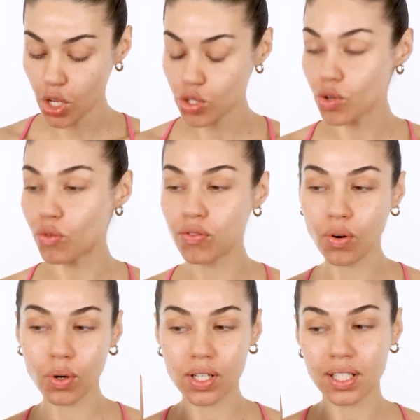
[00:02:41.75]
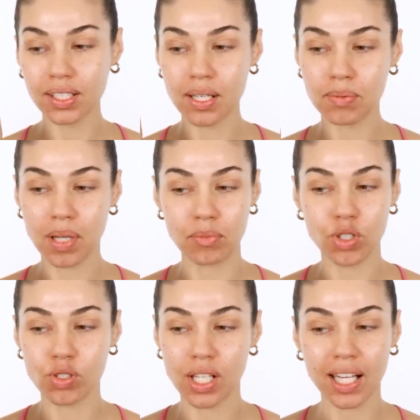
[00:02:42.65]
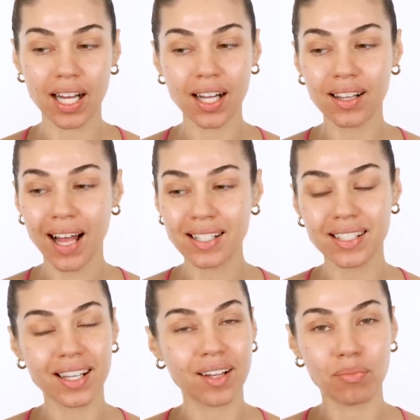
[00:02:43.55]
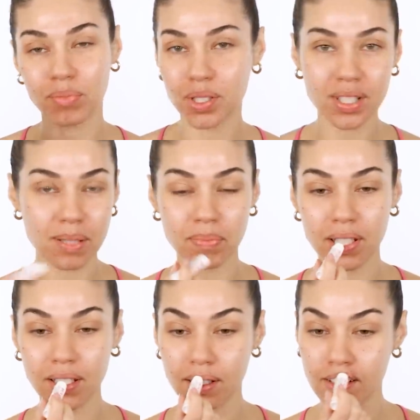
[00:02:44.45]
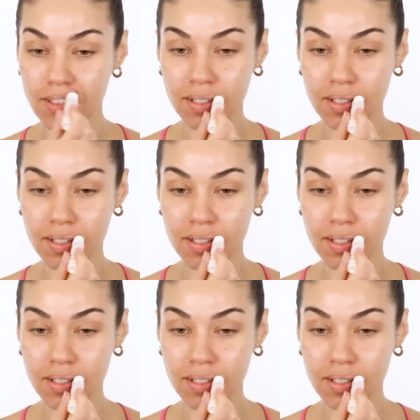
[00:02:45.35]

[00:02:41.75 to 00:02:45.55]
So for the lips, I'm using a classic Burt's Bees.